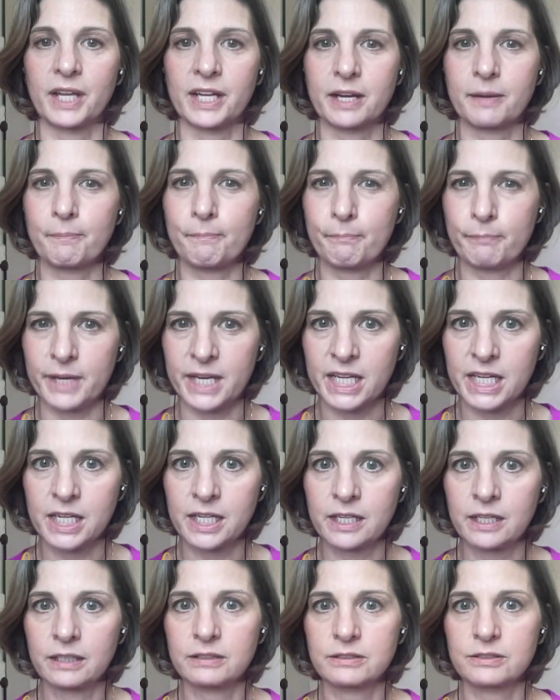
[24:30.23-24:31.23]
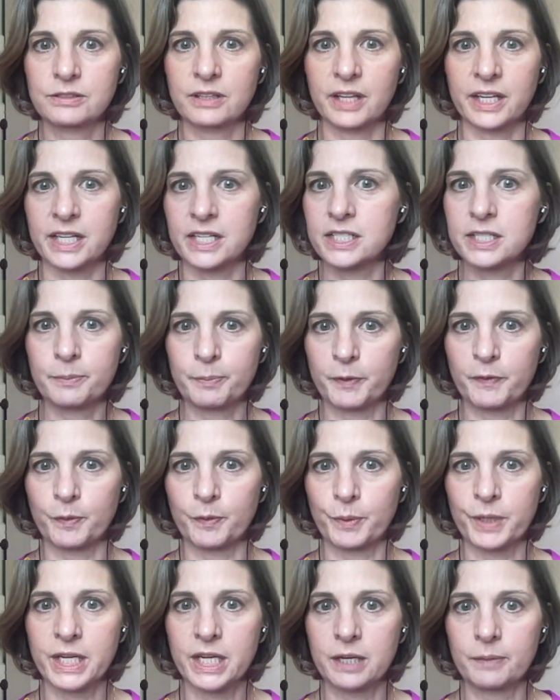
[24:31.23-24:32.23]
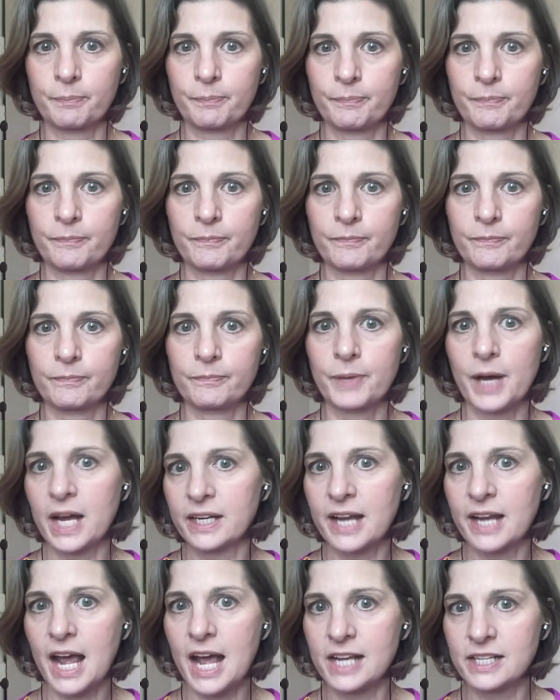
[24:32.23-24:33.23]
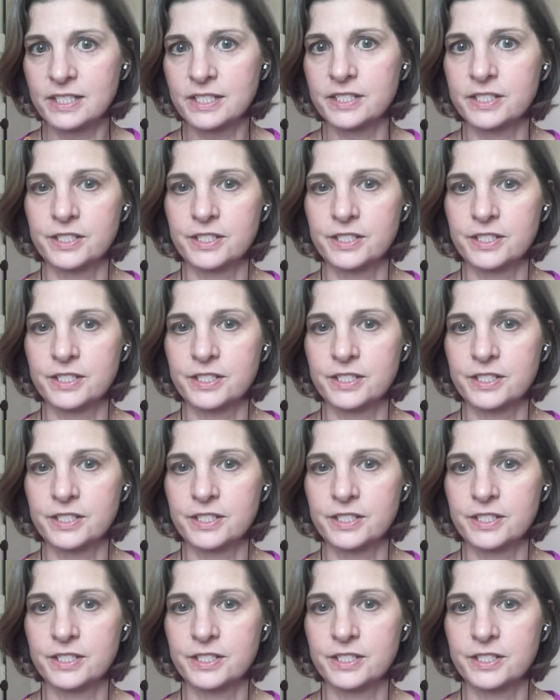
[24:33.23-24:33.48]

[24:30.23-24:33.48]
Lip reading: like mini like tip of the week podcasts.